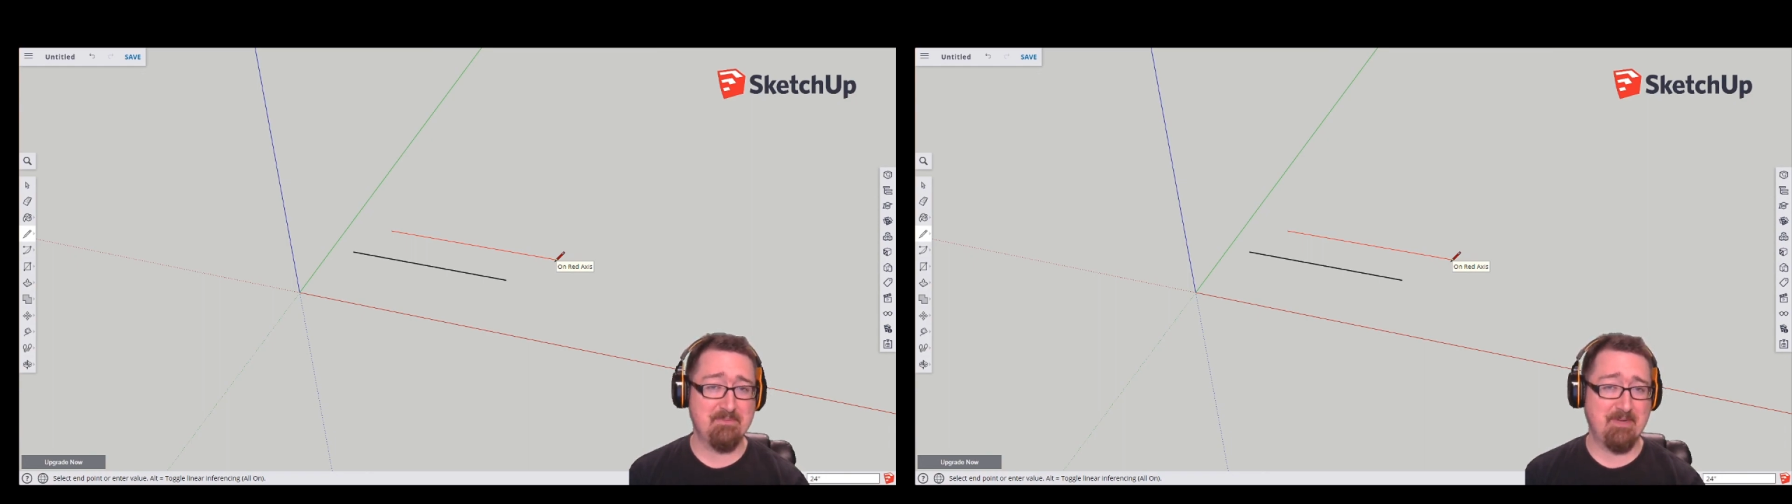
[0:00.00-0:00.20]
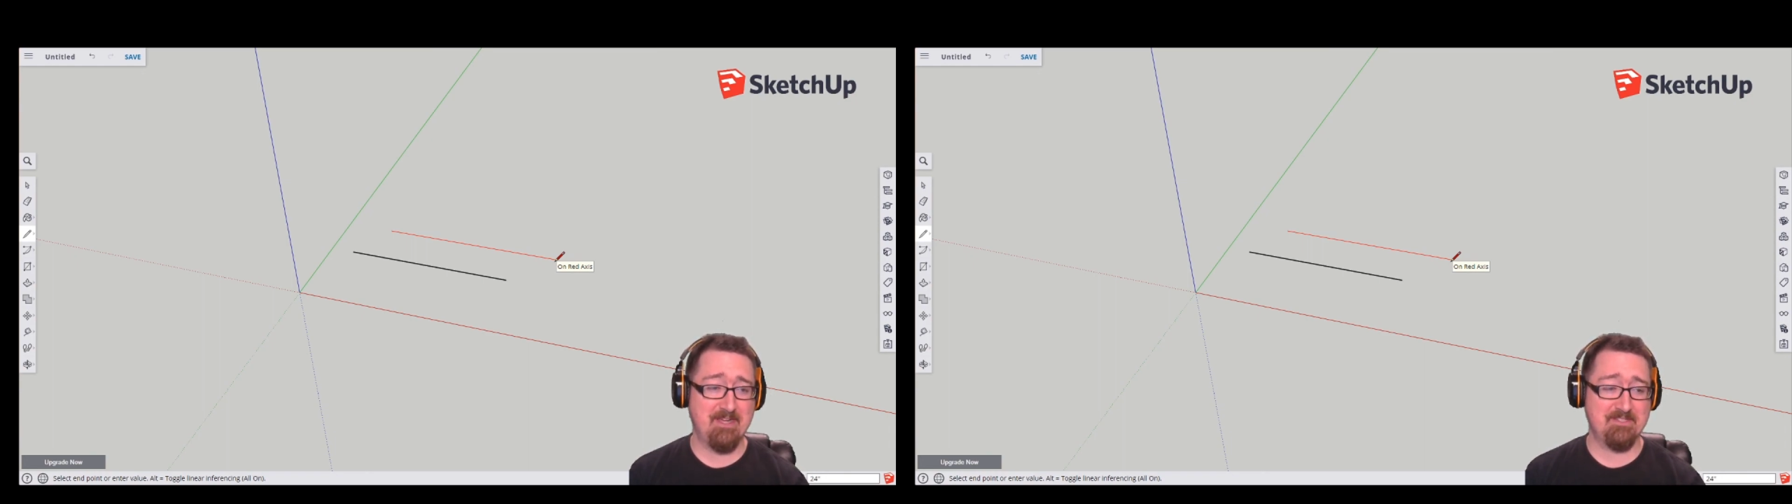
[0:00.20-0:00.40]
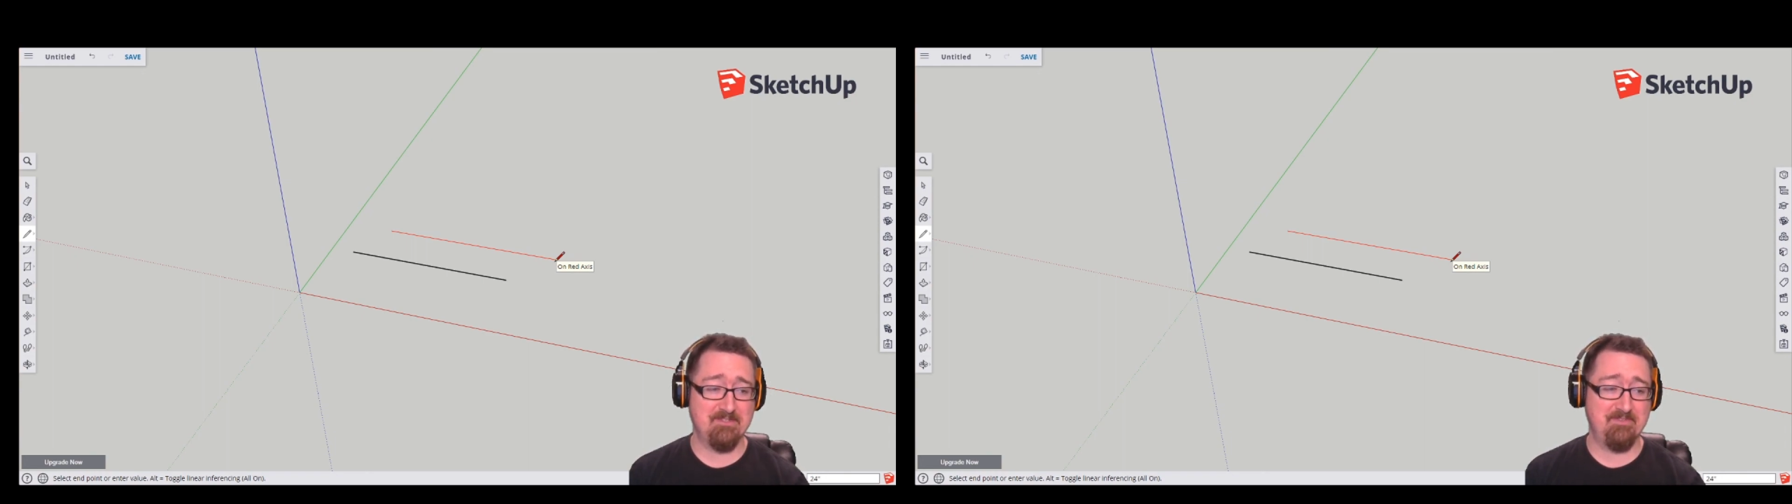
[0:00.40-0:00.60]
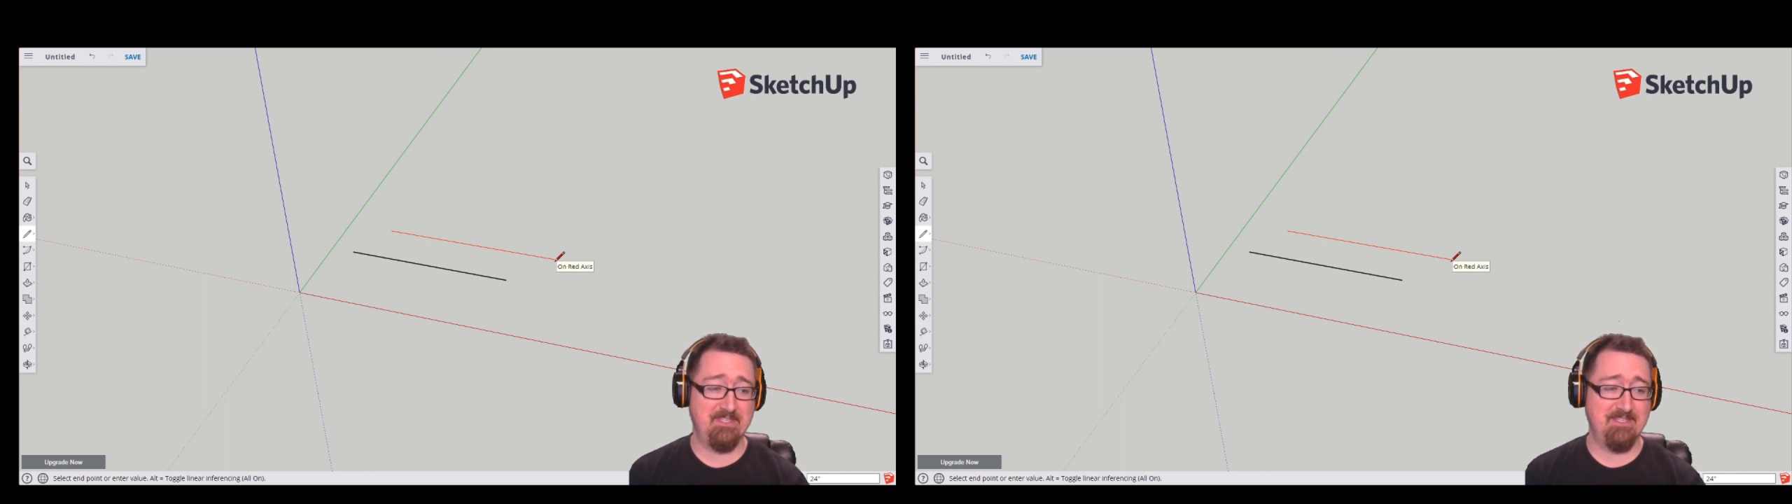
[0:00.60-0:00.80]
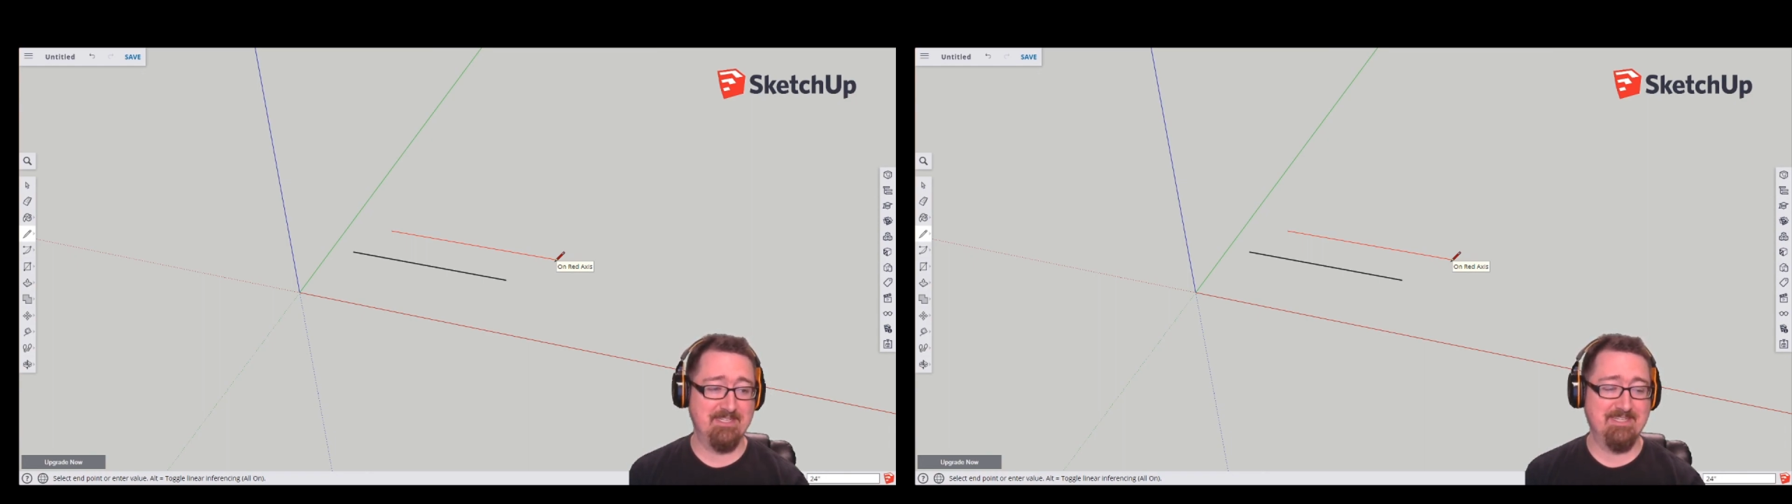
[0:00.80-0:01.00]

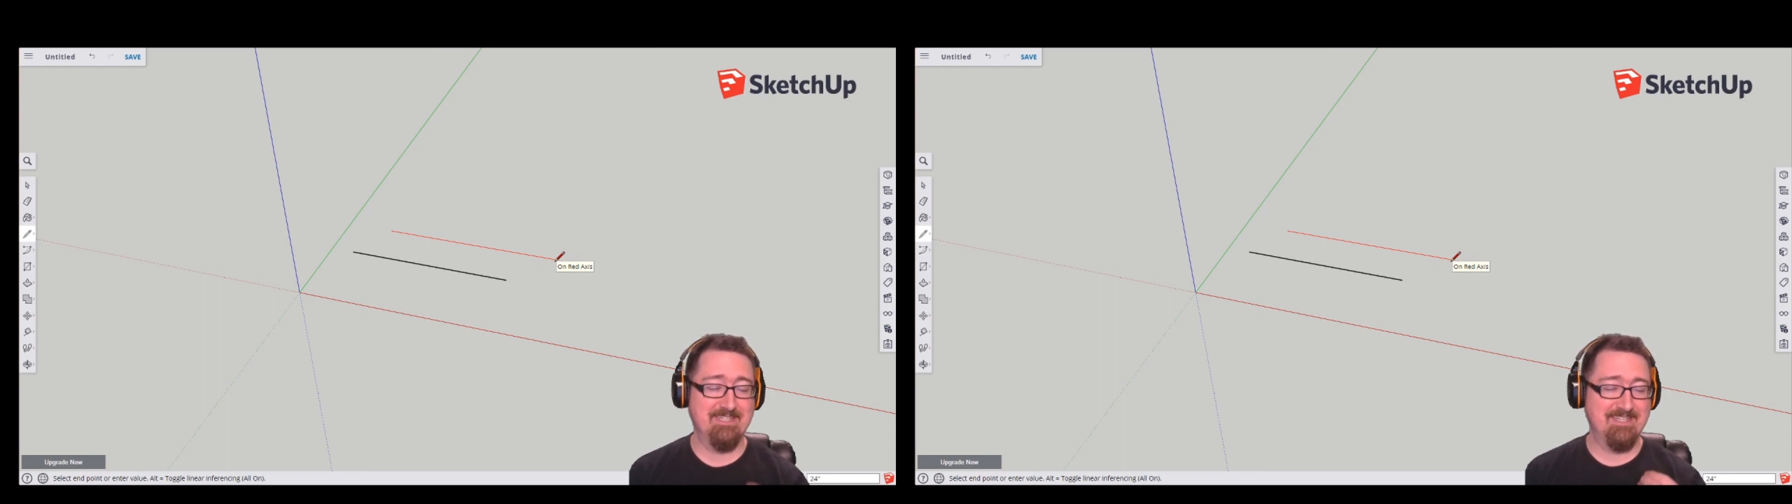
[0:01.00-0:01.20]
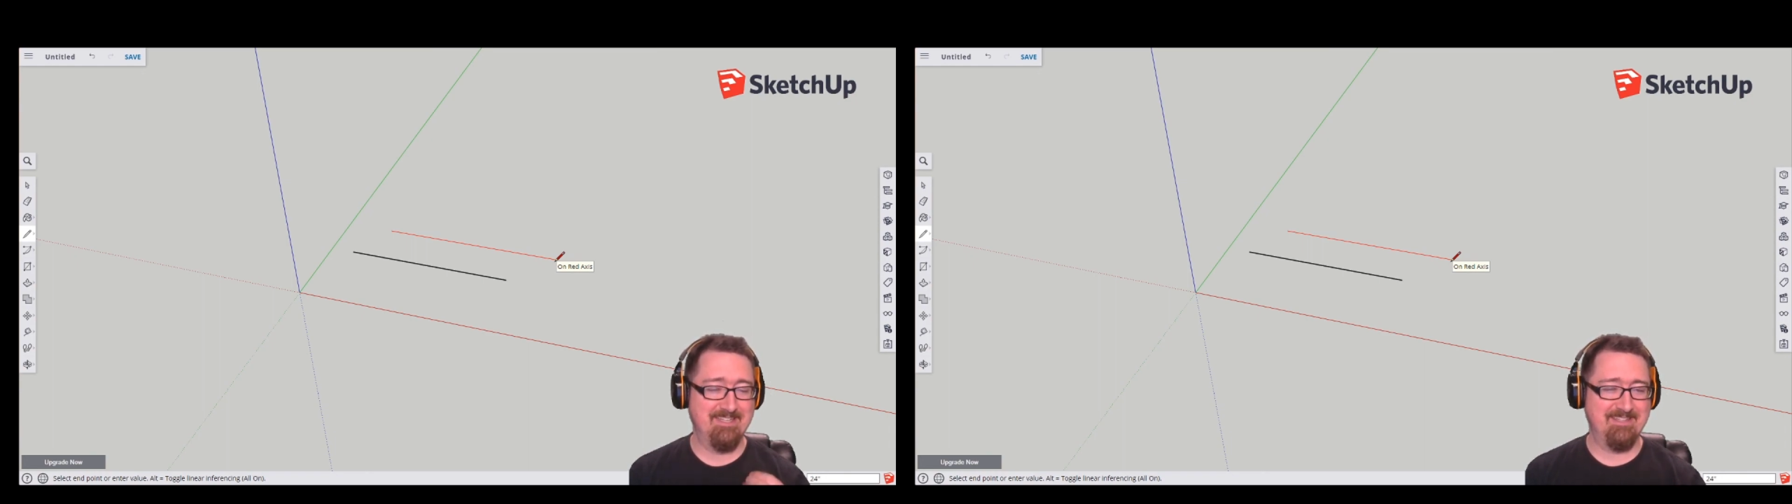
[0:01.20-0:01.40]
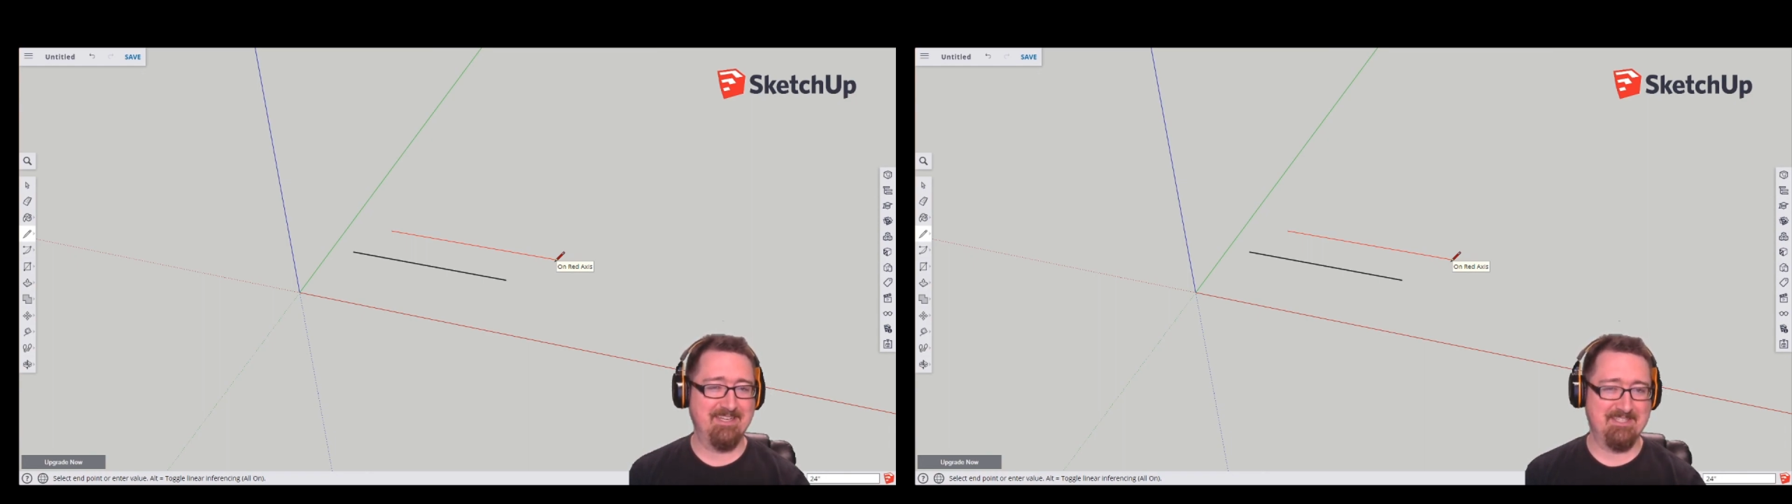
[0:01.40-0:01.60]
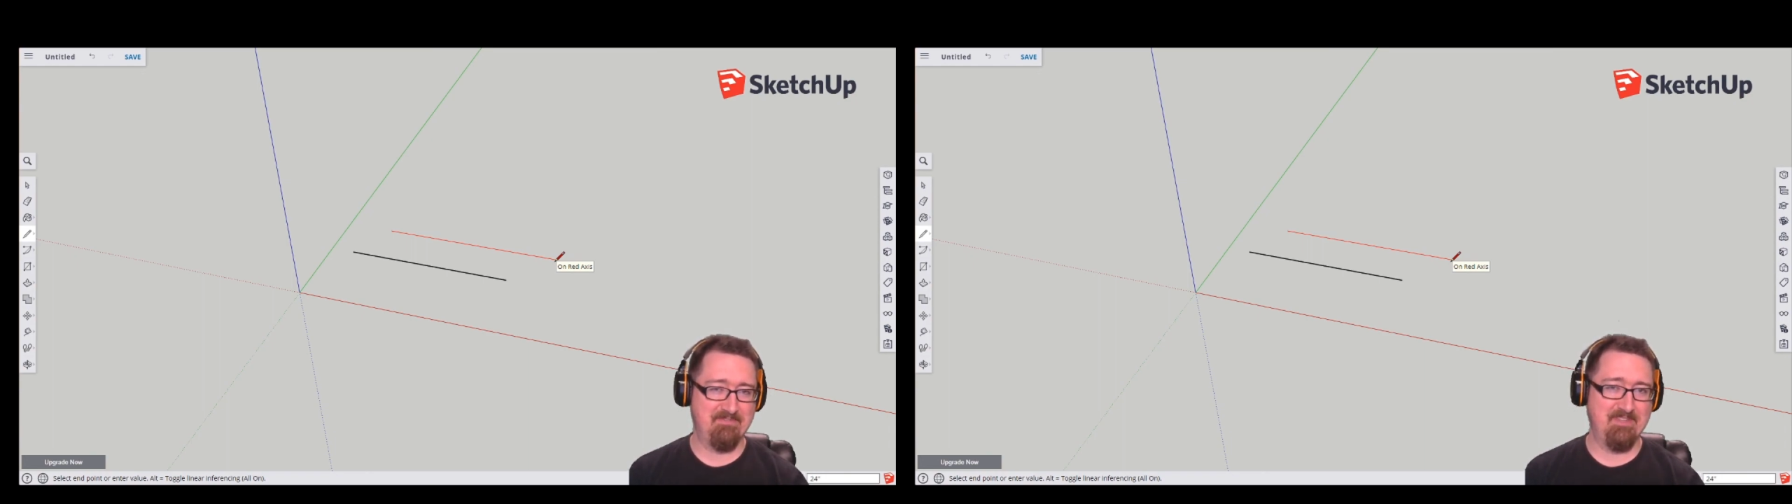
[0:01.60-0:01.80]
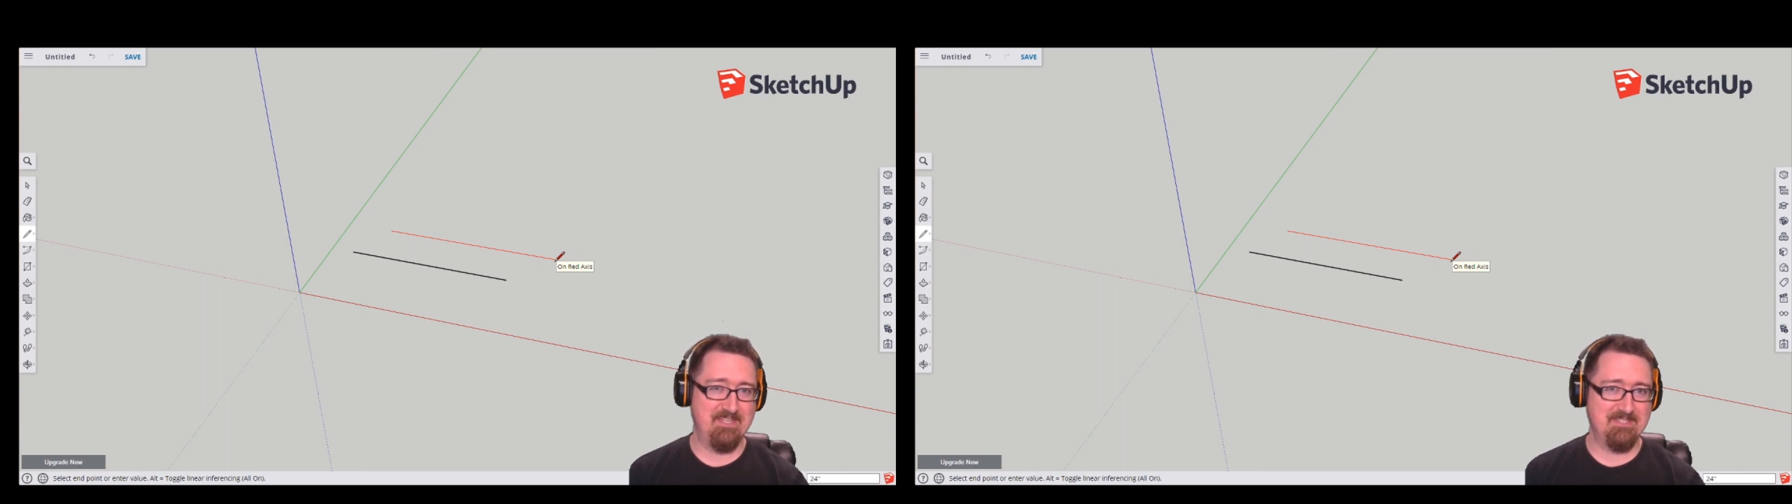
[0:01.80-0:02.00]
apostrophe and think it's
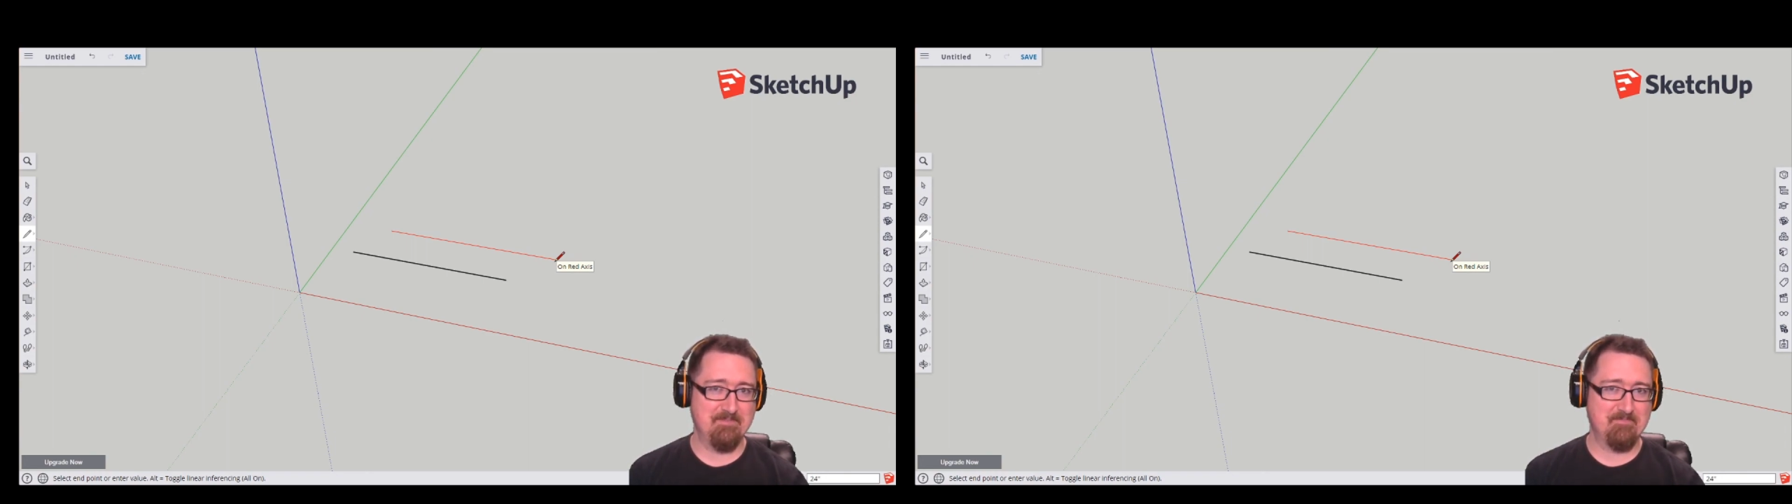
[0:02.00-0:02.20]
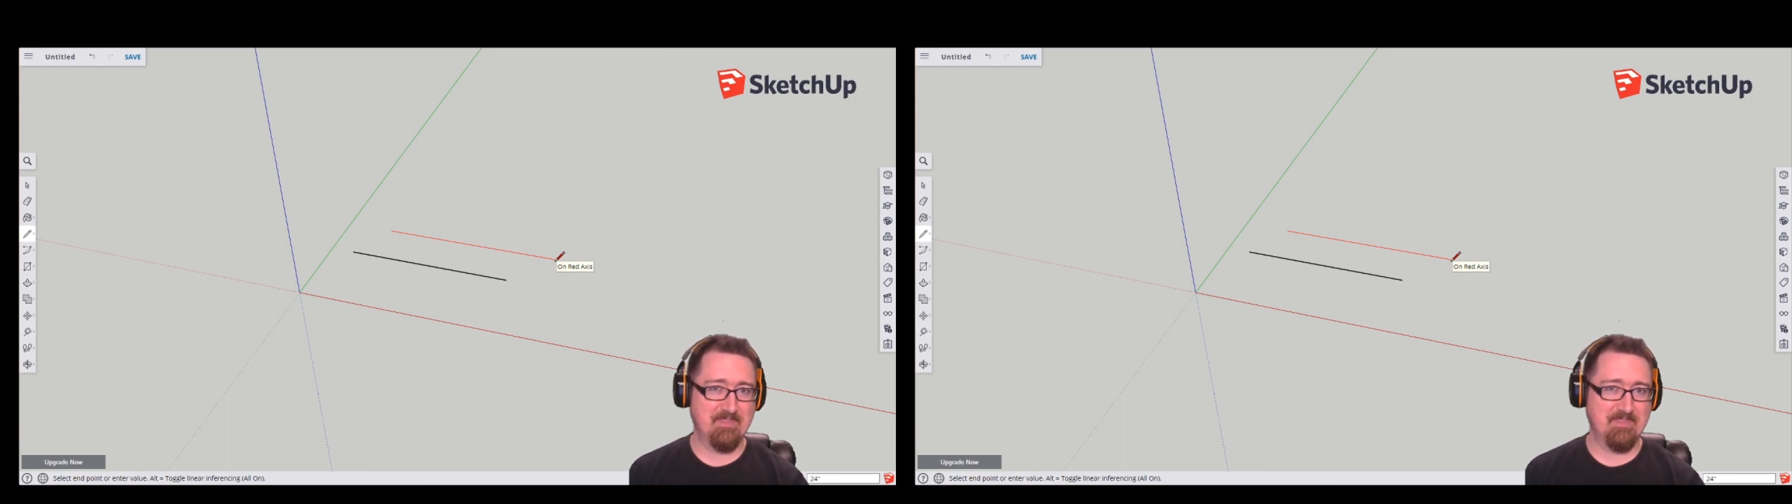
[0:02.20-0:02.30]
feet.